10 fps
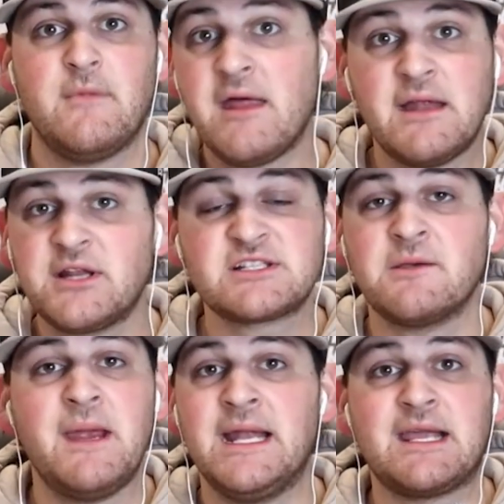And that
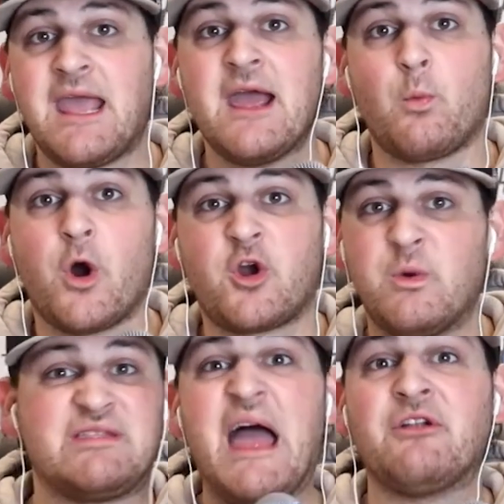doesn't mean it can't work
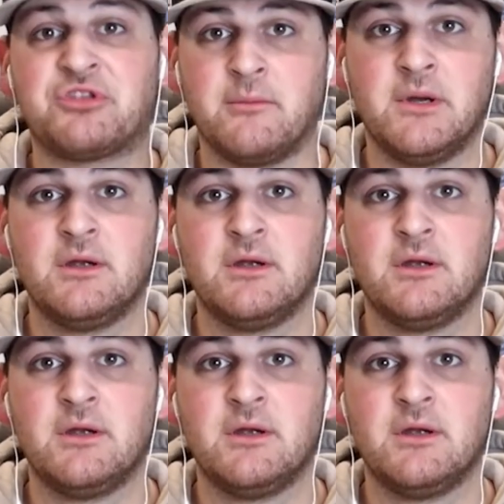without them.